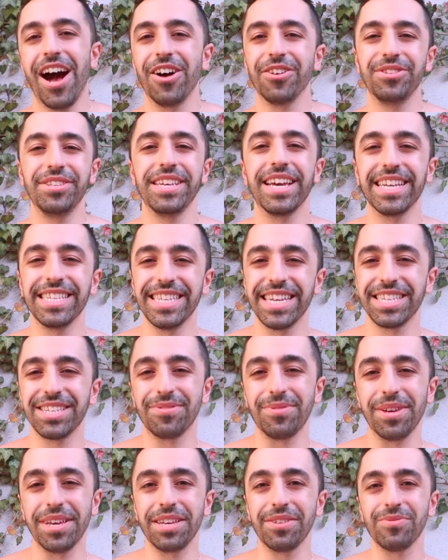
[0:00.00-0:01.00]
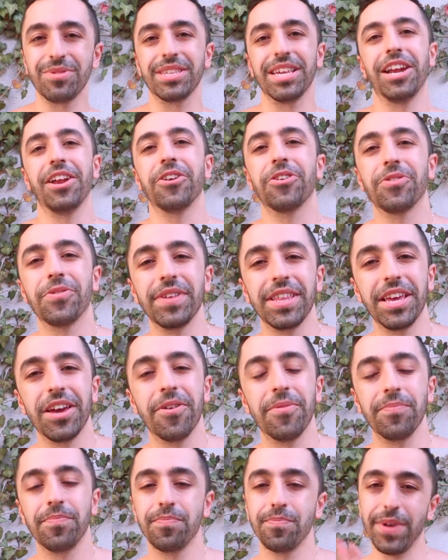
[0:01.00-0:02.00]
I'll see you guys next week with another video.
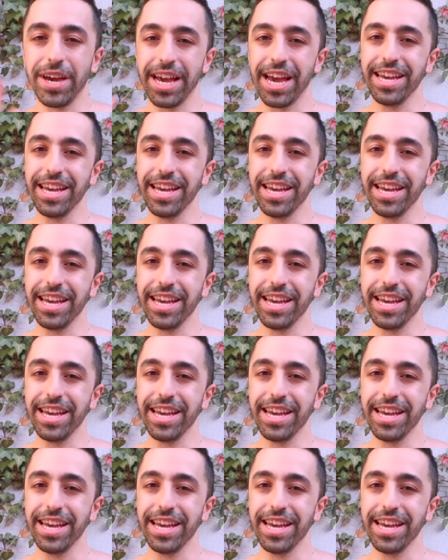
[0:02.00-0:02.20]
Bye